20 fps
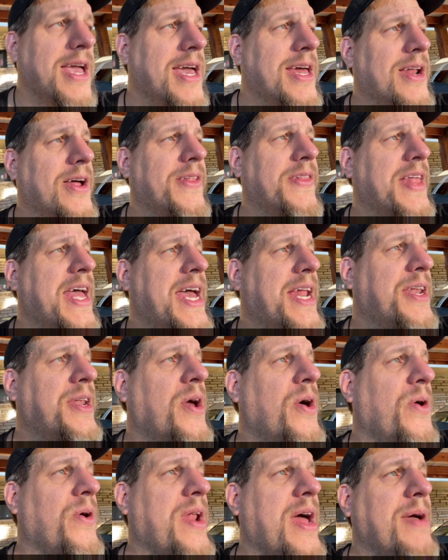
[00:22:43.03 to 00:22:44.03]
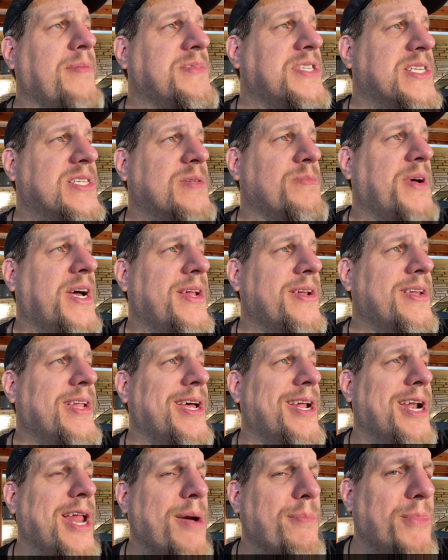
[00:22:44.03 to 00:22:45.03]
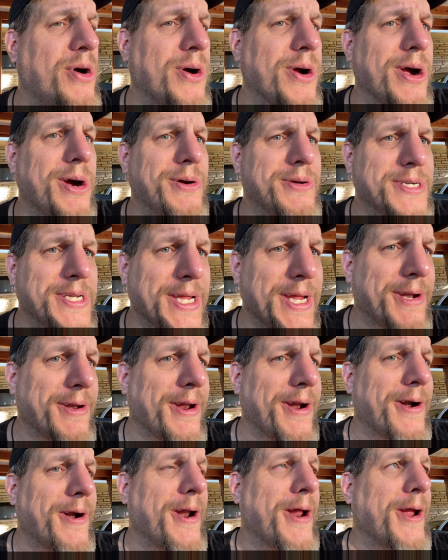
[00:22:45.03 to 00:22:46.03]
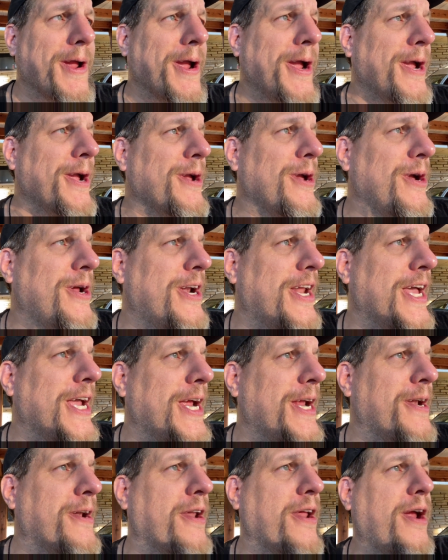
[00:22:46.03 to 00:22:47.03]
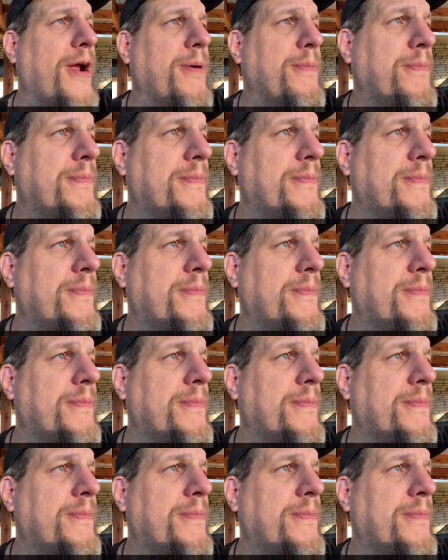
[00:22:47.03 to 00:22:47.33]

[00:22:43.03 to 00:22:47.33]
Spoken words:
And on that note, I'm just about done. I'm going to go see if there's anything good to eat in there.